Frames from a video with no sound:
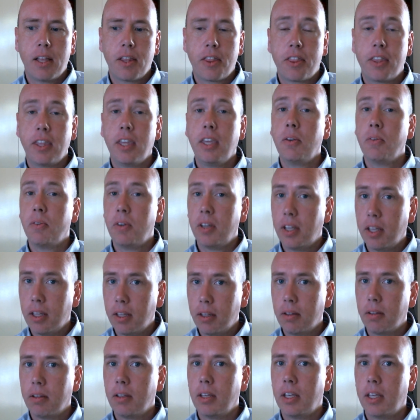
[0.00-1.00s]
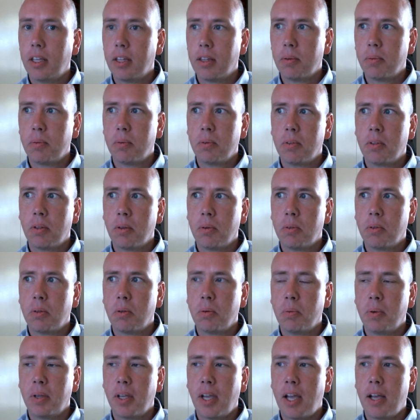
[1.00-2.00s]
theory here that
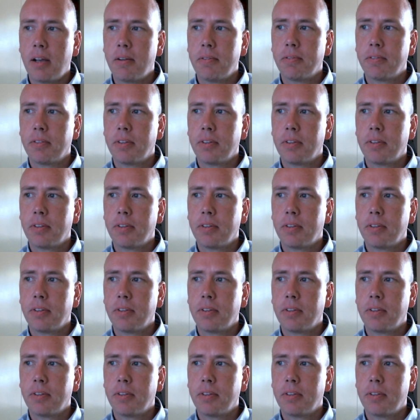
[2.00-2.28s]
we have.